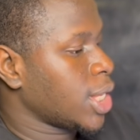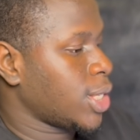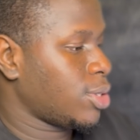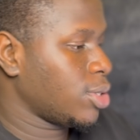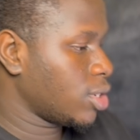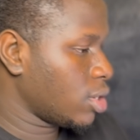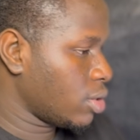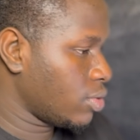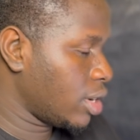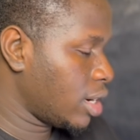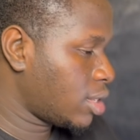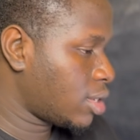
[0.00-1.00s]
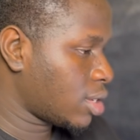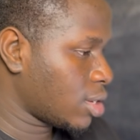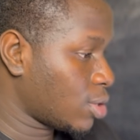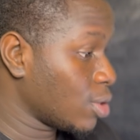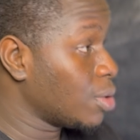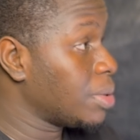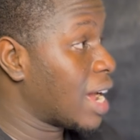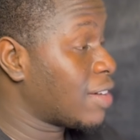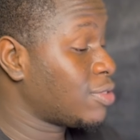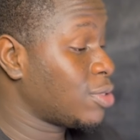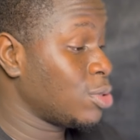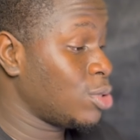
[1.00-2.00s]
to generate. So all we
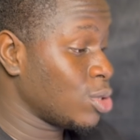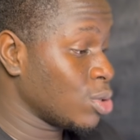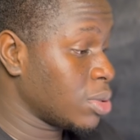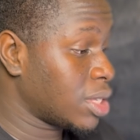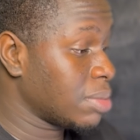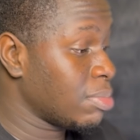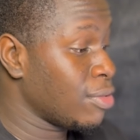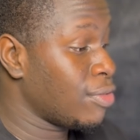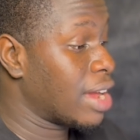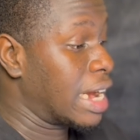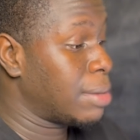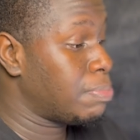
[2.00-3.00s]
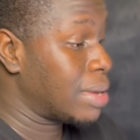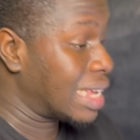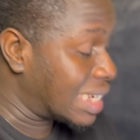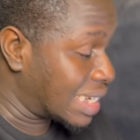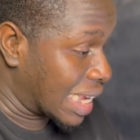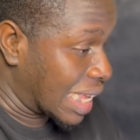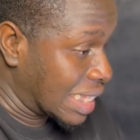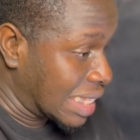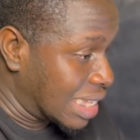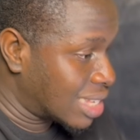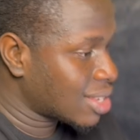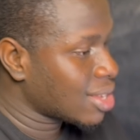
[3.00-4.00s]
have to do is to be very
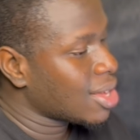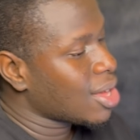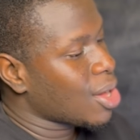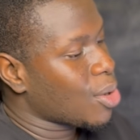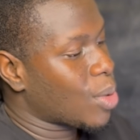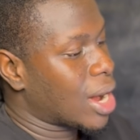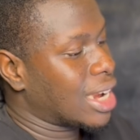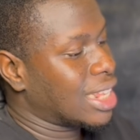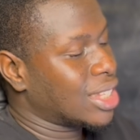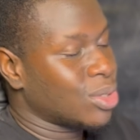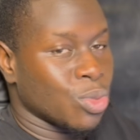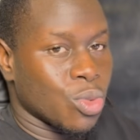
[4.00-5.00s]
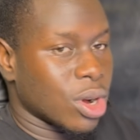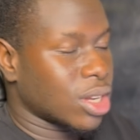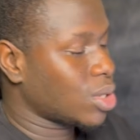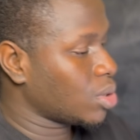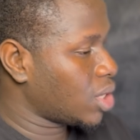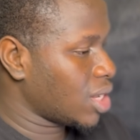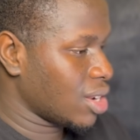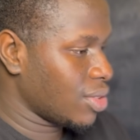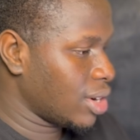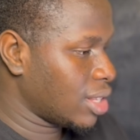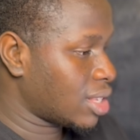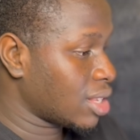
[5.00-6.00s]
patient while it works on
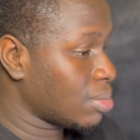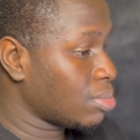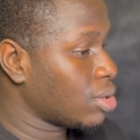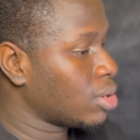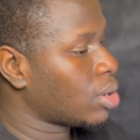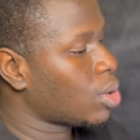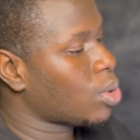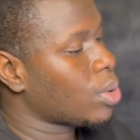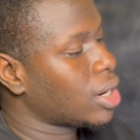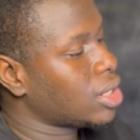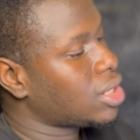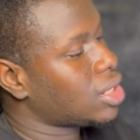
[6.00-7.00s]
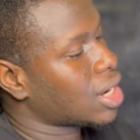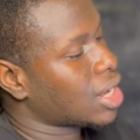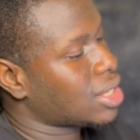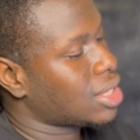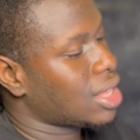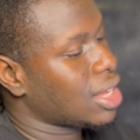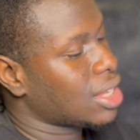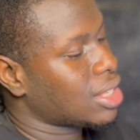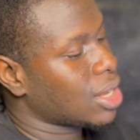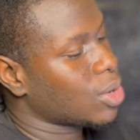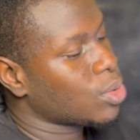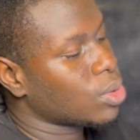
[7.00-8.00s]
generating. But Qwen Chat takes
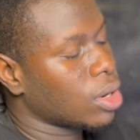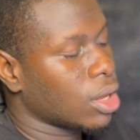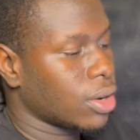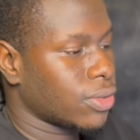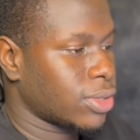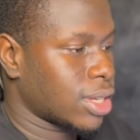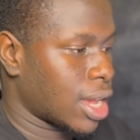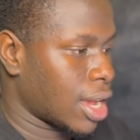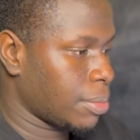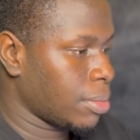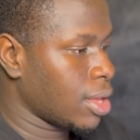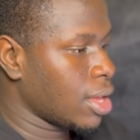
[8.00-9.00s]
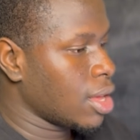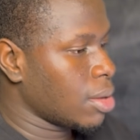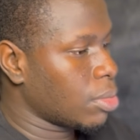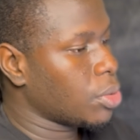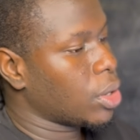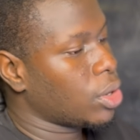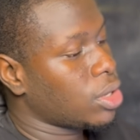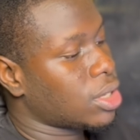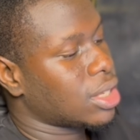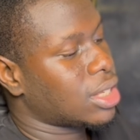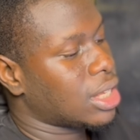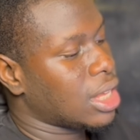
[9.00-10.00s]
a whole lot of time. But we're going
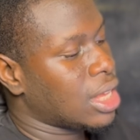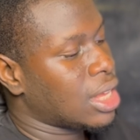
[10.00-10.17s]
to see